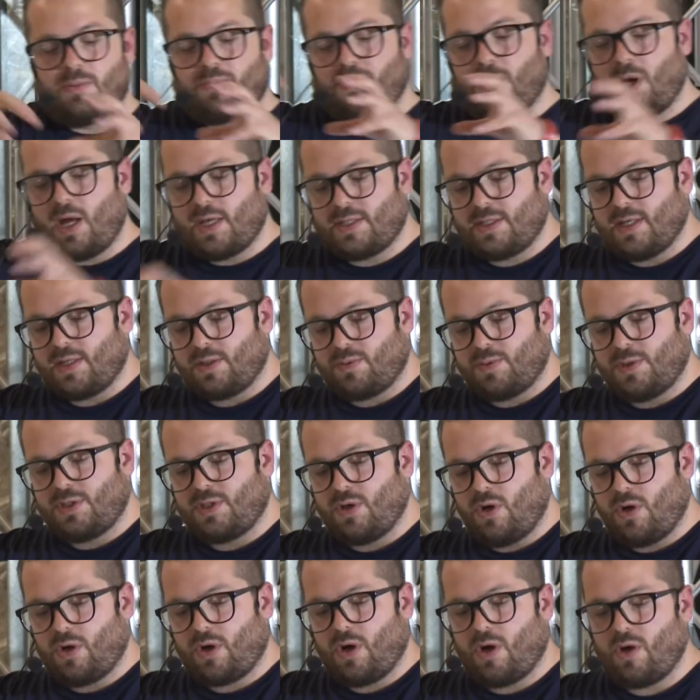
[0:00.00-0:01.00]
a process with
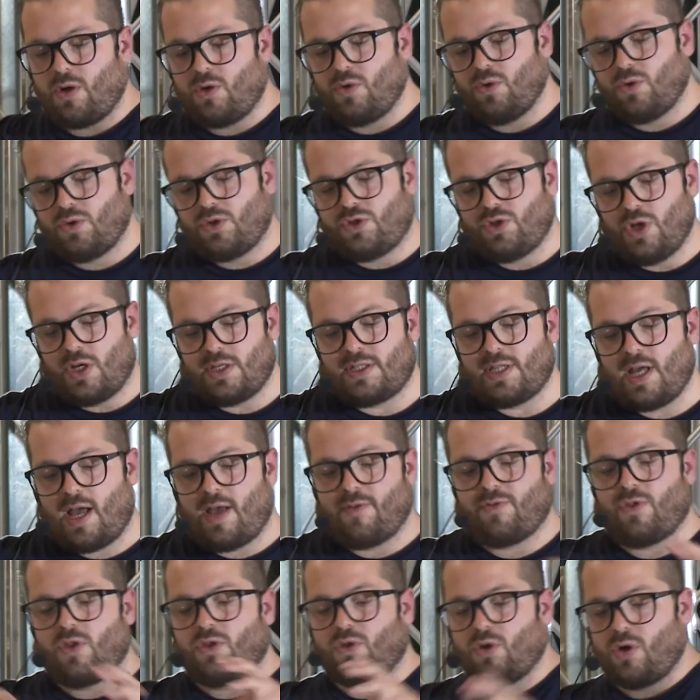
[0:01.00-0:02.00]
Docker, you just
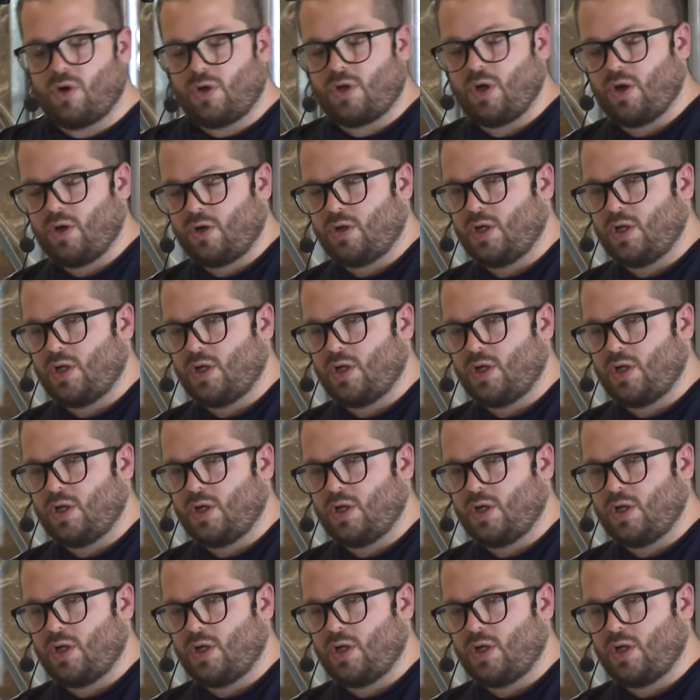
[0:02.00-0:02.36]
have the Docker